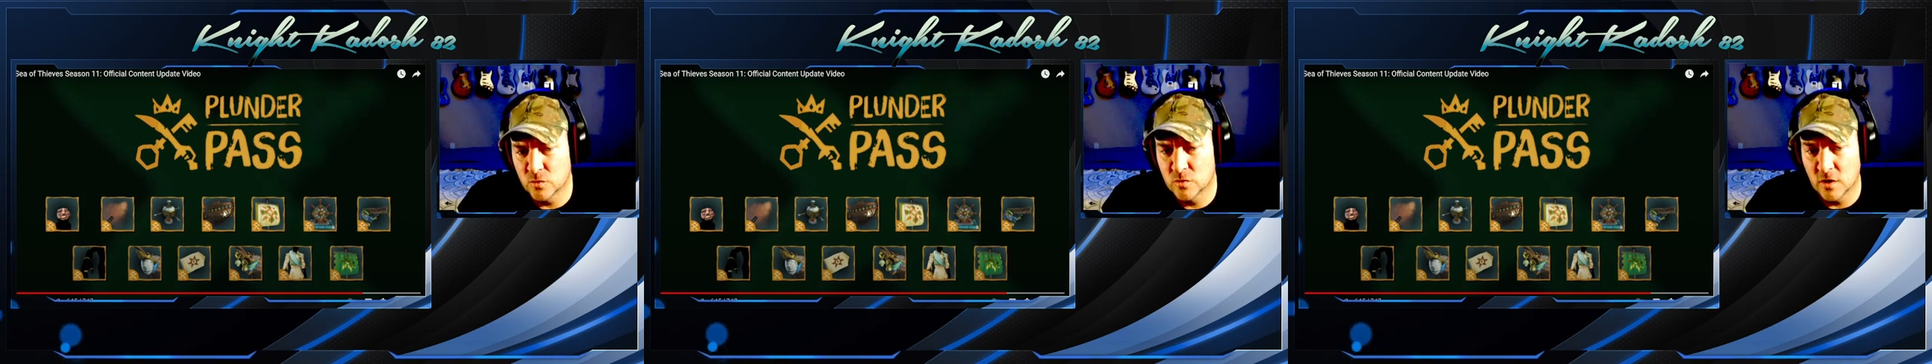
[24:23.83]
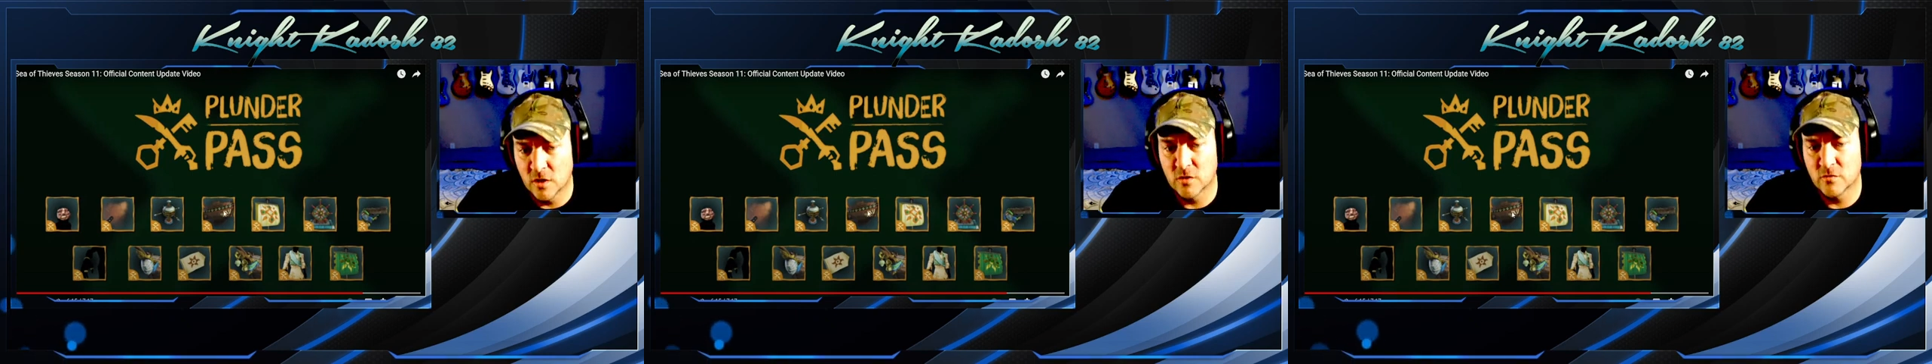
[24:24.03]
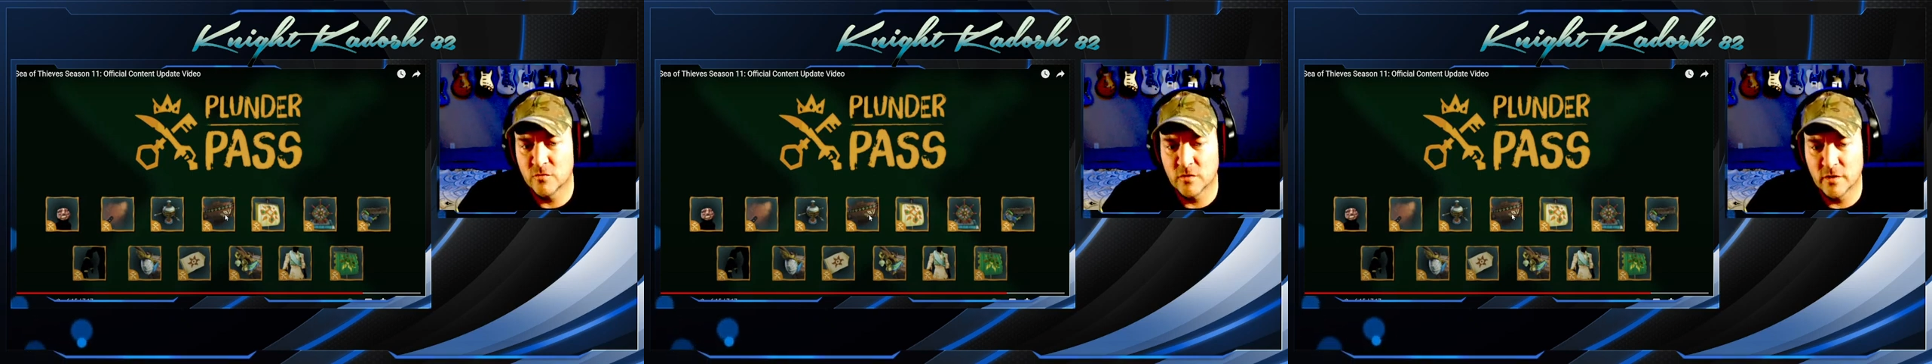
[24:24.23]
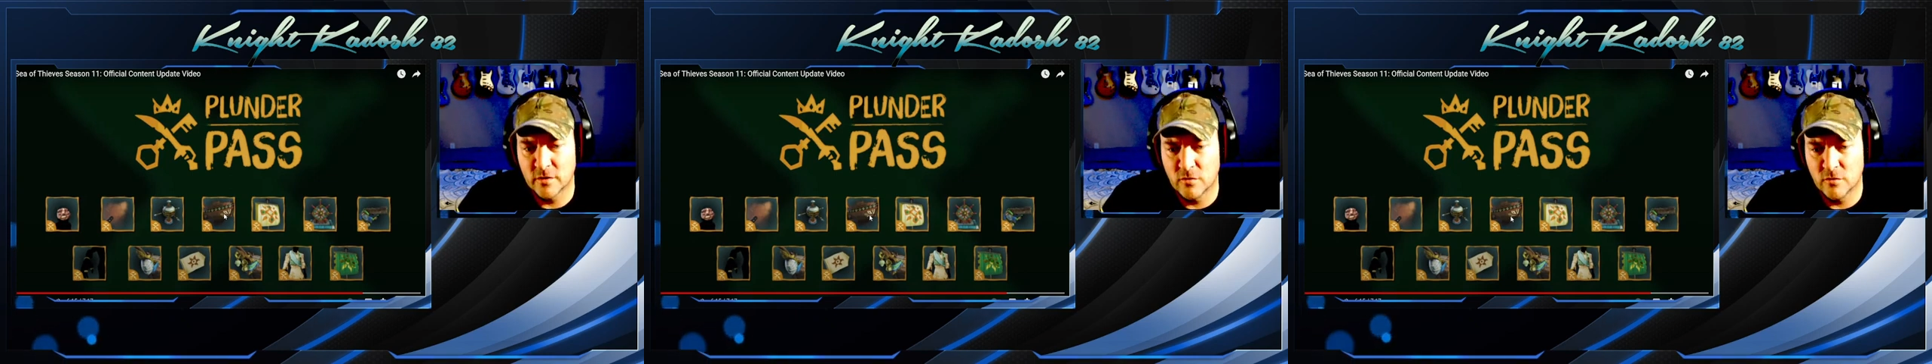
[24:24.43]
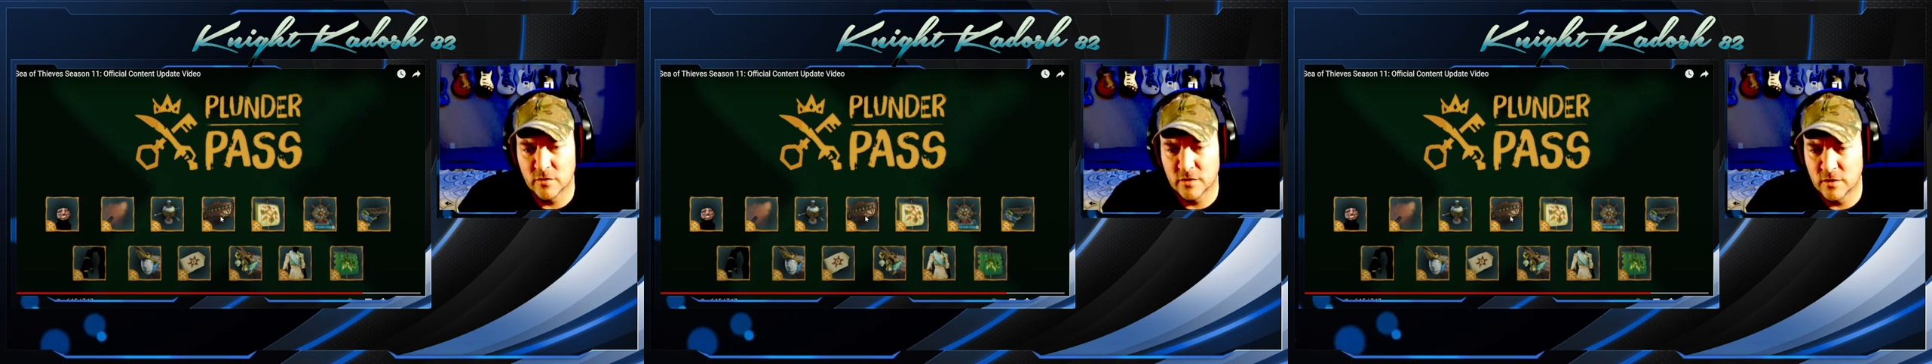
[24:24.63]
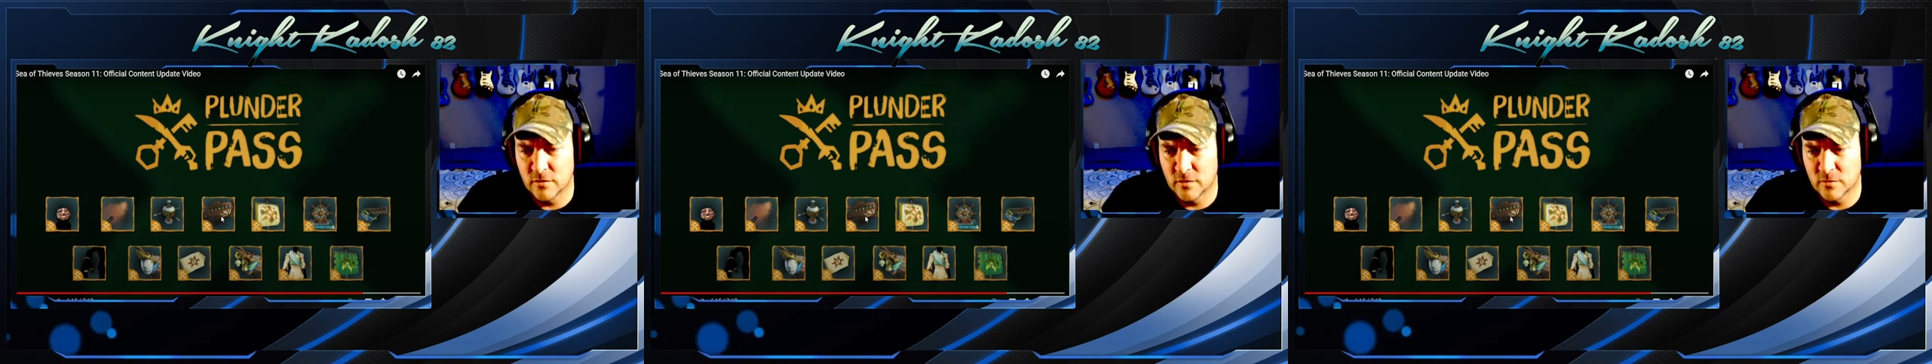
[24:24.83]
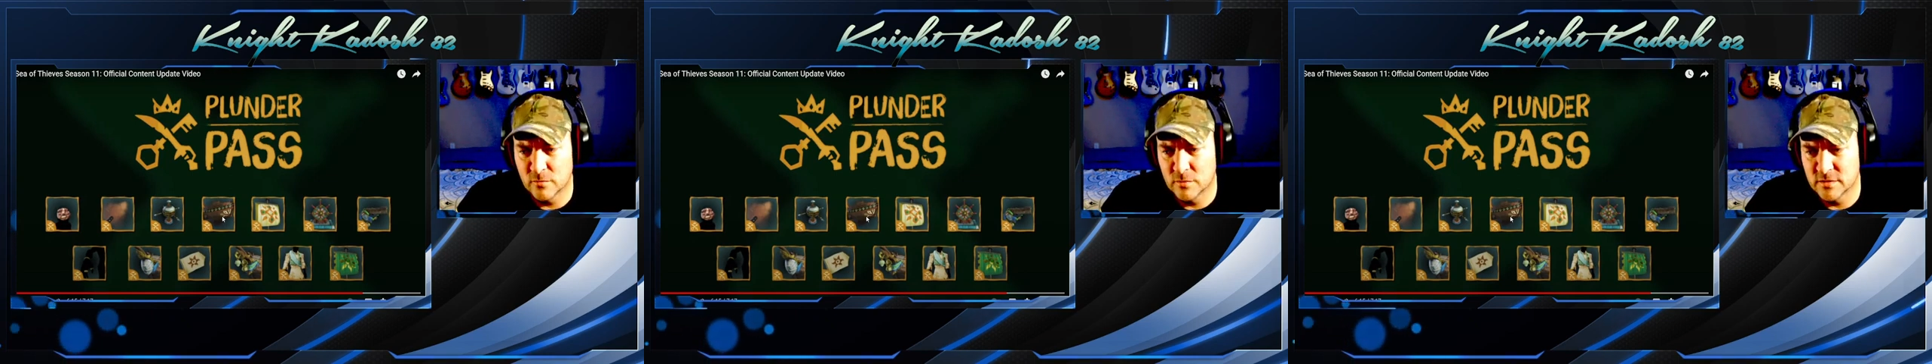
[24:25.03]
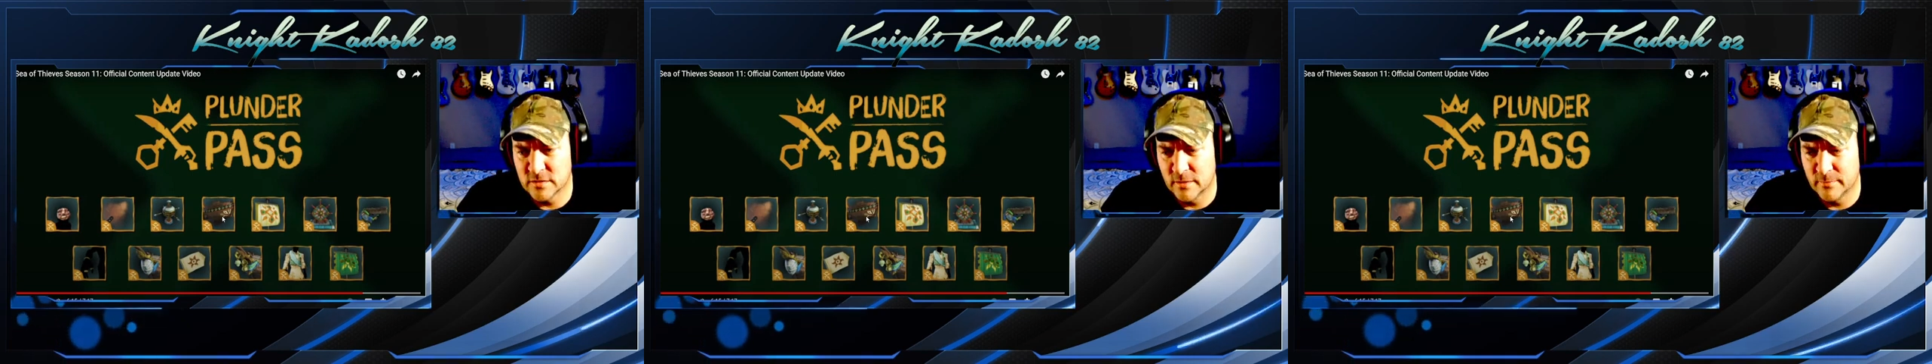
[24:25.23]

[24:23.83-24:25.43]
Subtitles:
colorful like all the other ones.